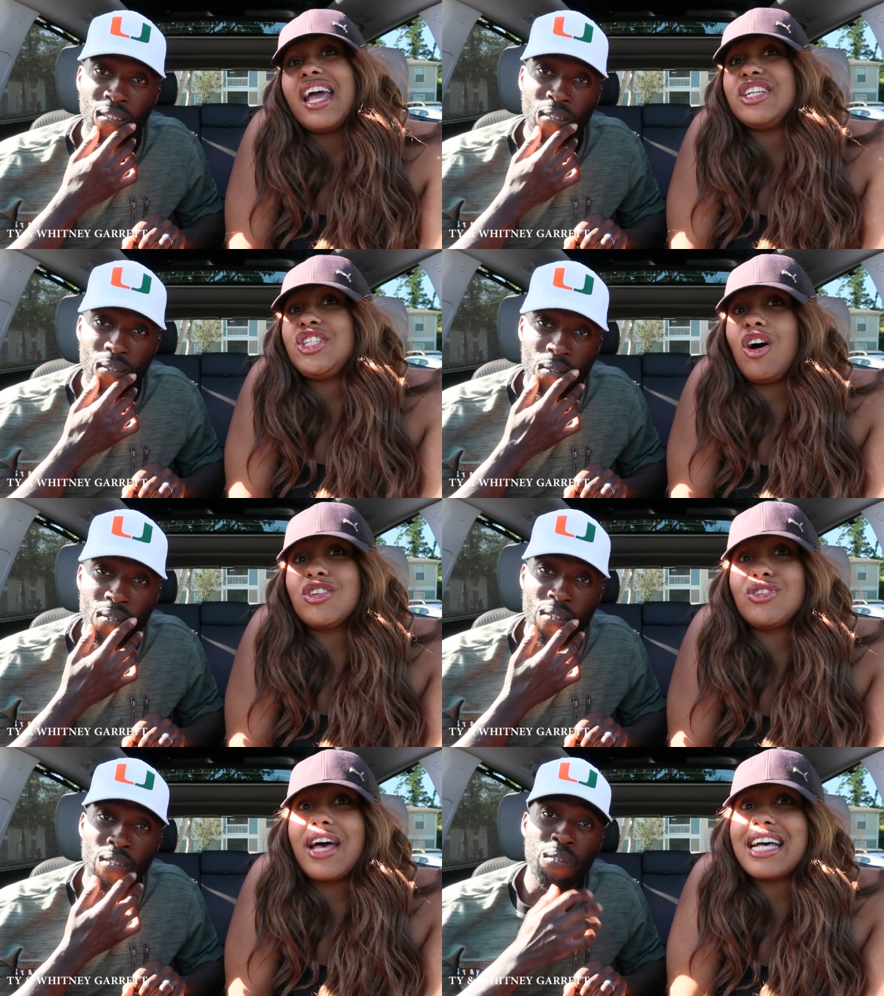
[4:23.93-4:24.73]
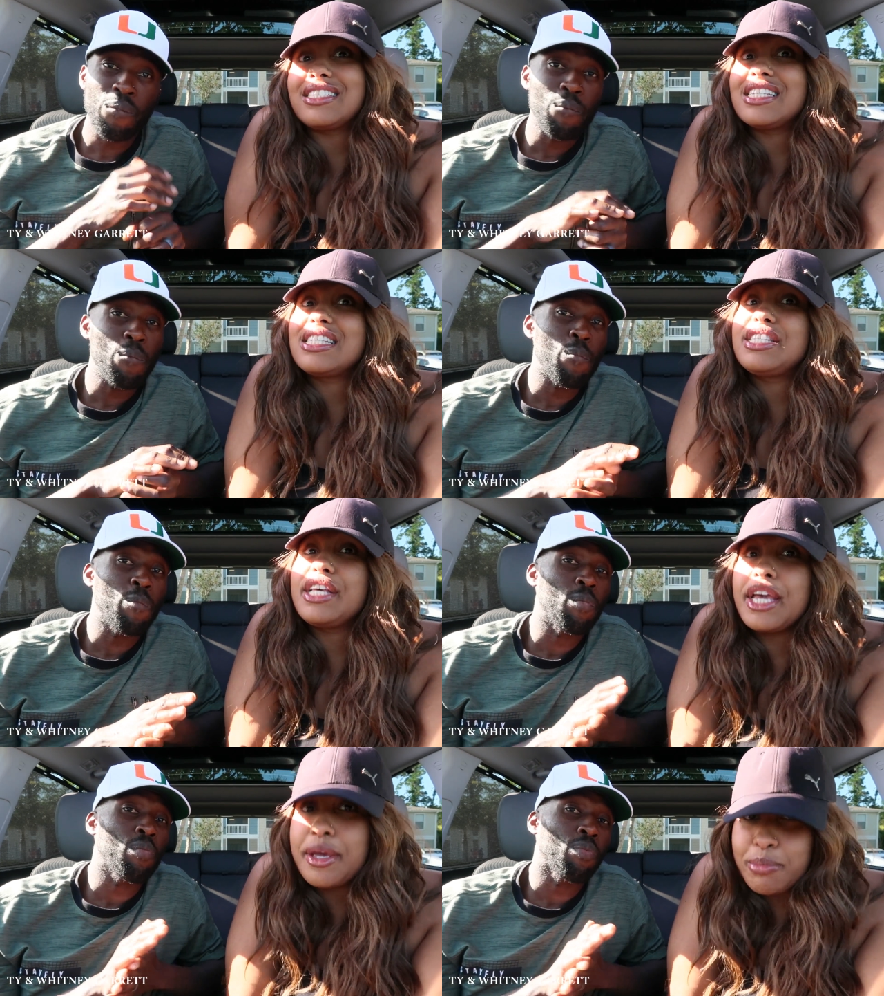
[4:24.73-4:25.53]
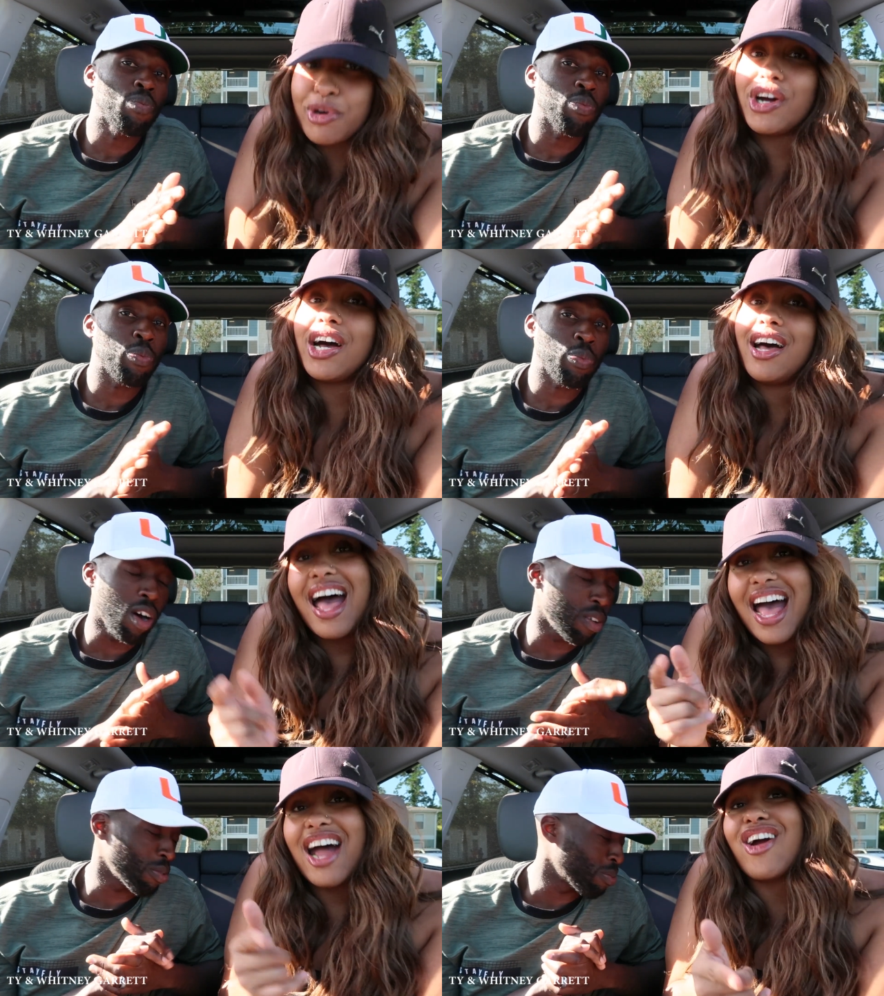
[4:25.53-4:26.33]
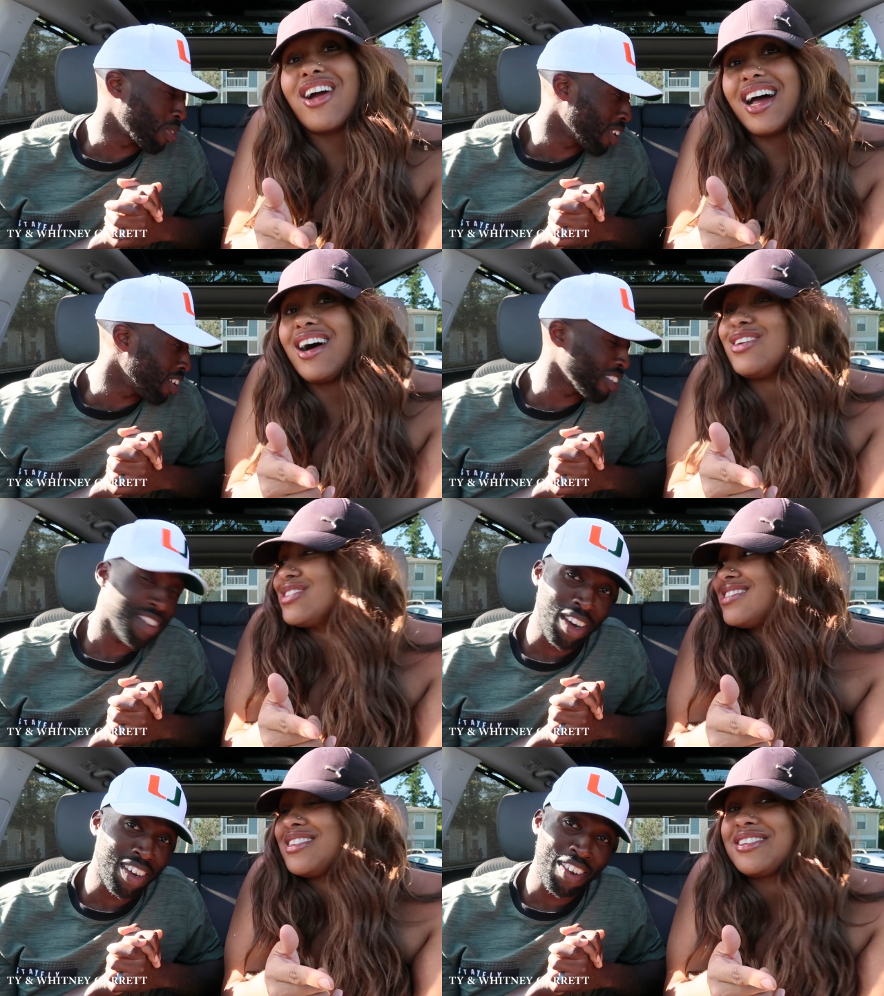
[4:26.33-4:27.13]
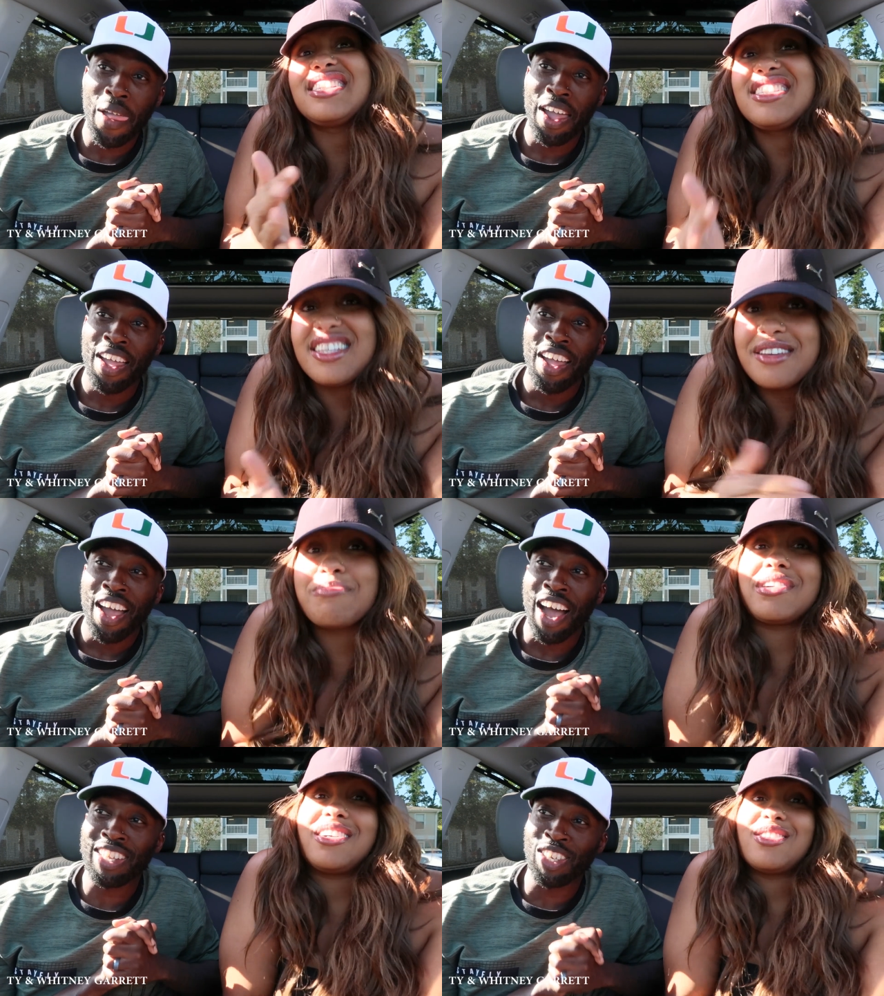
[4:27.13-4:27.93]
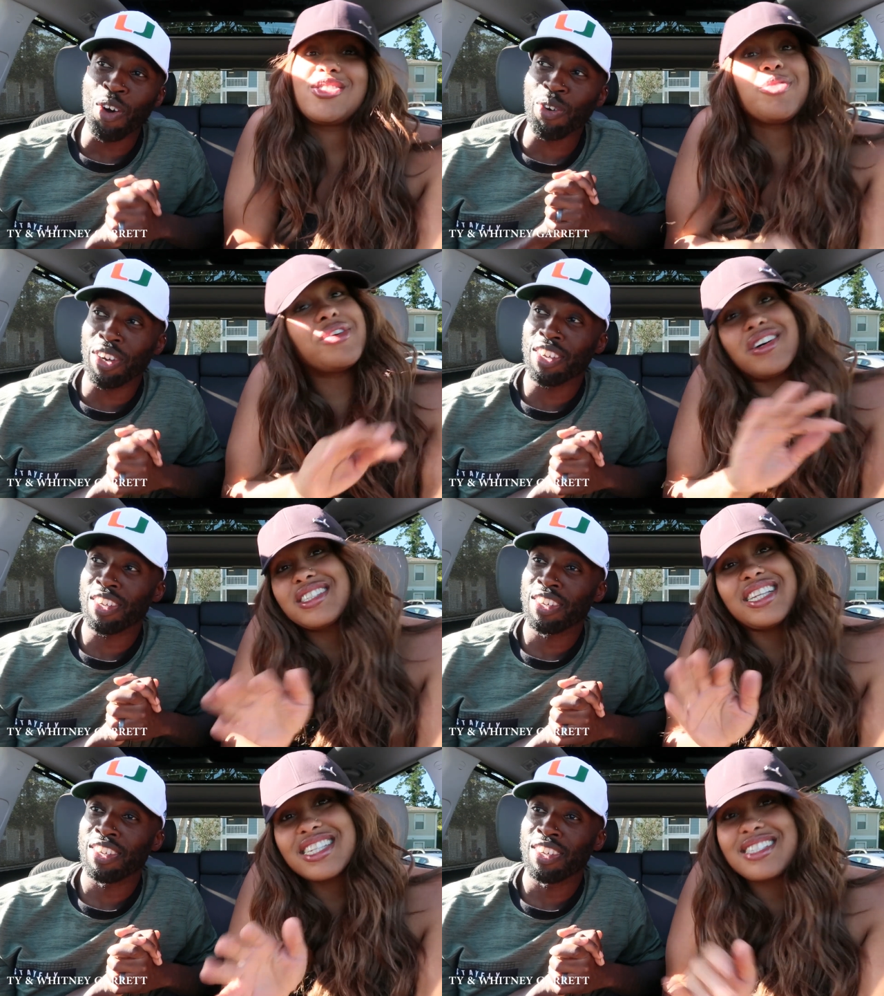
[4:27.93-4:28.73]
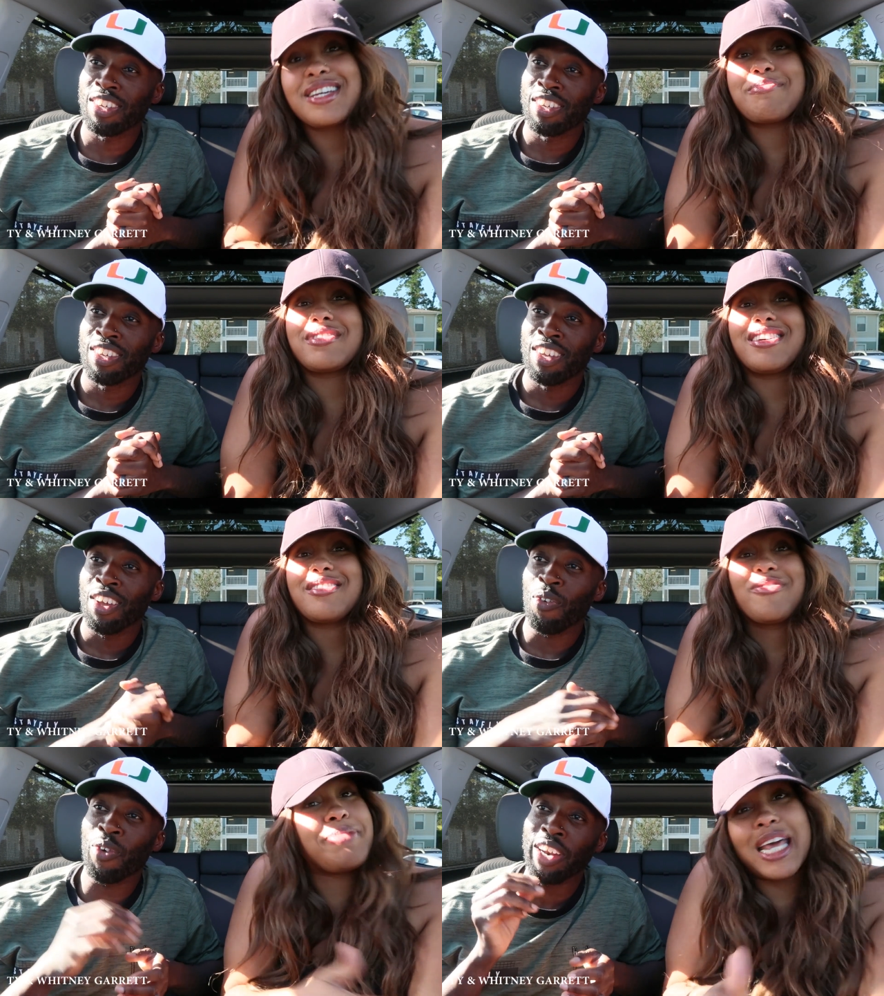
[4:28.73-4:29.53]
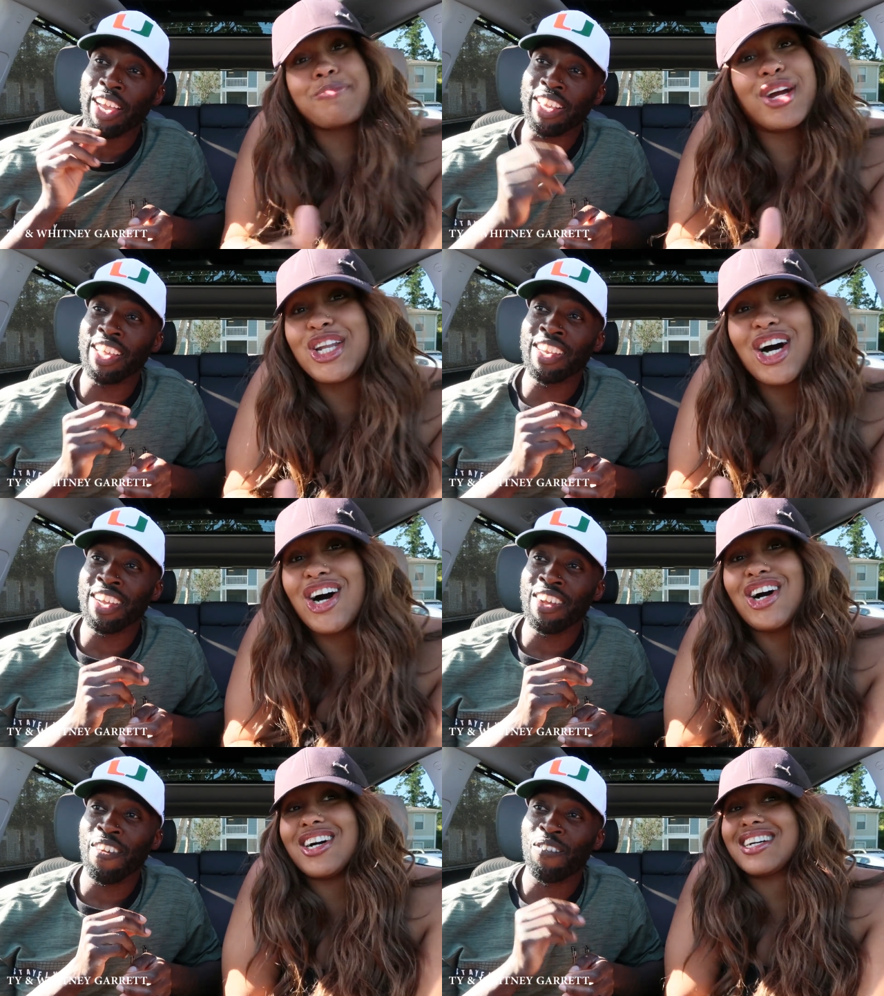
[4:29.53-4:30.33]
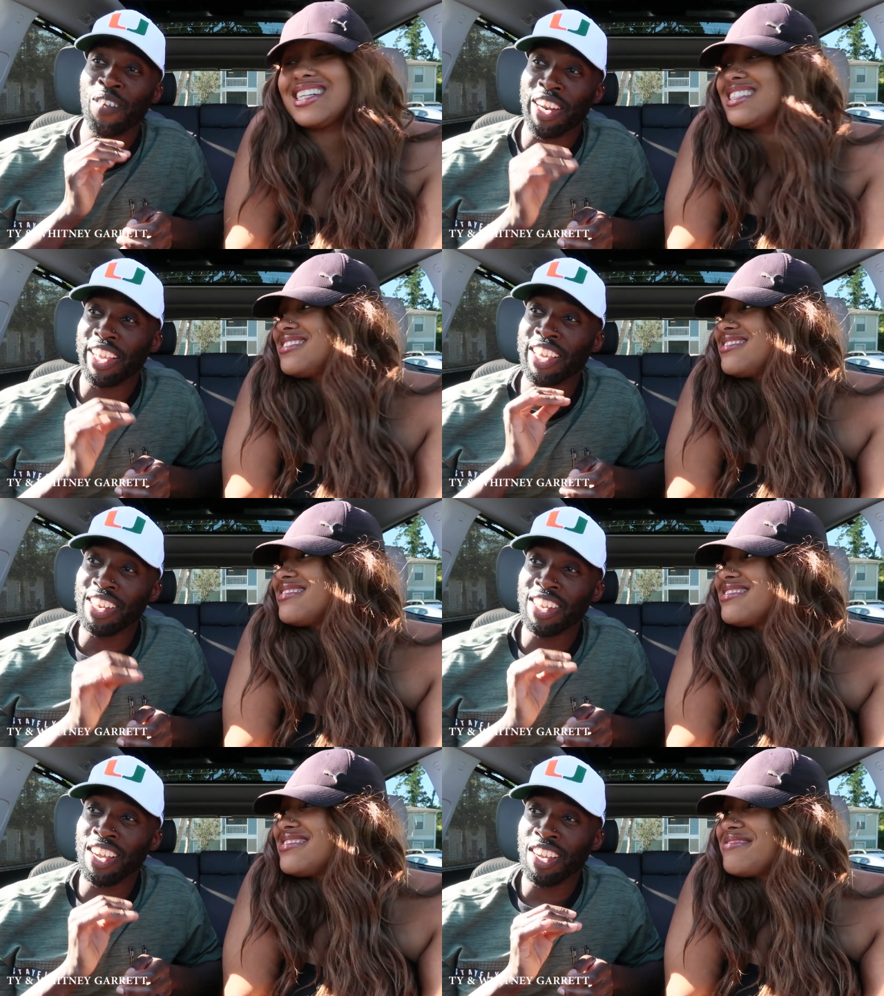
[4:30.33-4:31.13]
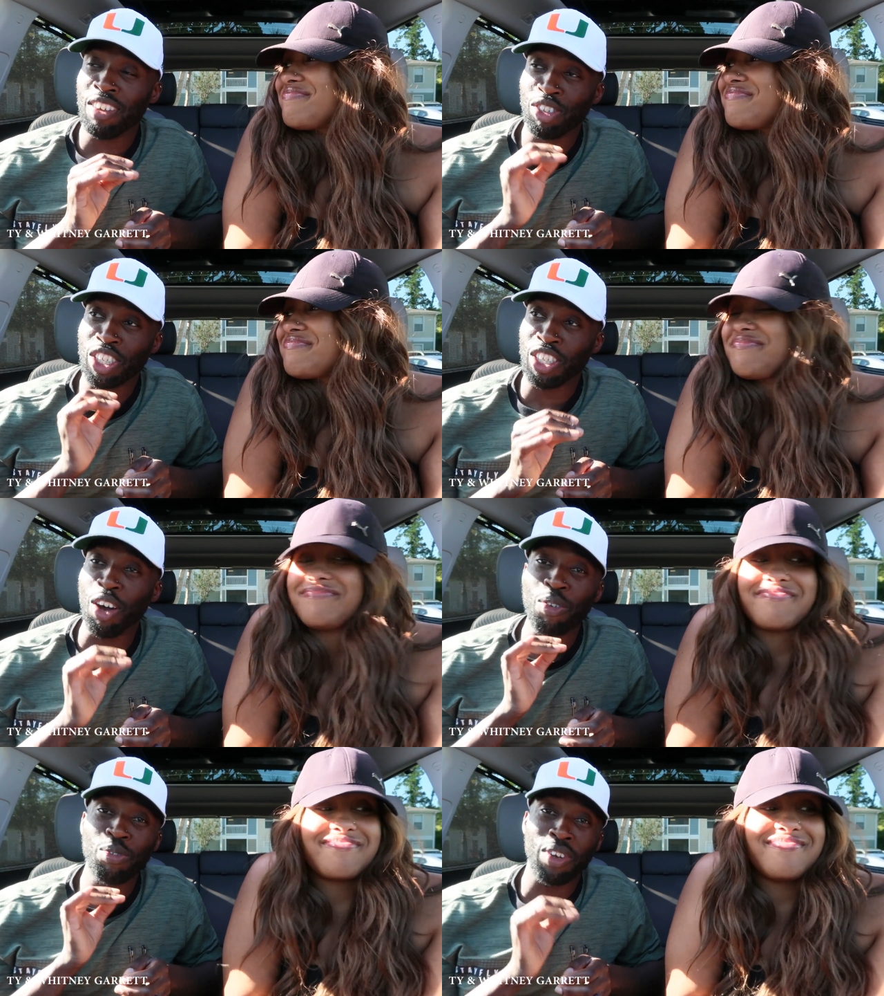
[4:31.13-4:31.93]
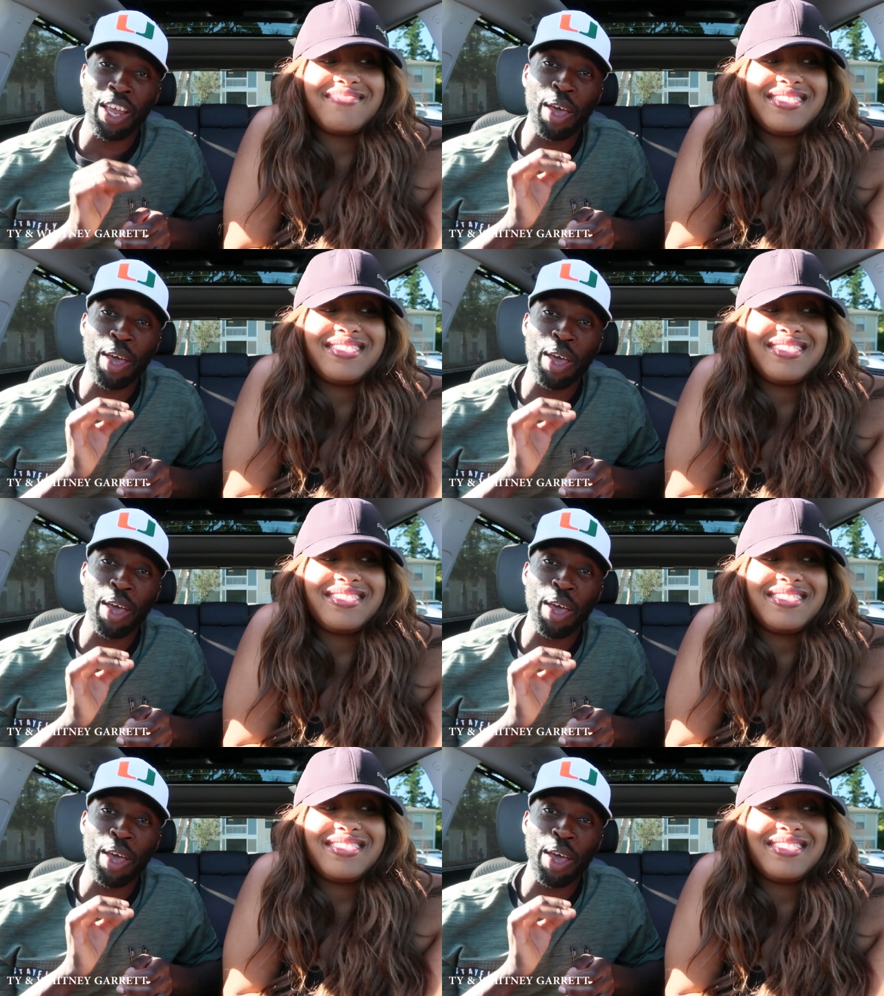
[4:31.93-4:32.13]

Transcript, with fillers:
Speaker 1: And she also has a zebra oh, at her bro, house. Bro. A zebra. I told her. You go see a zebra. When I get
Speaker 2: dog. there, when I get there, if she don't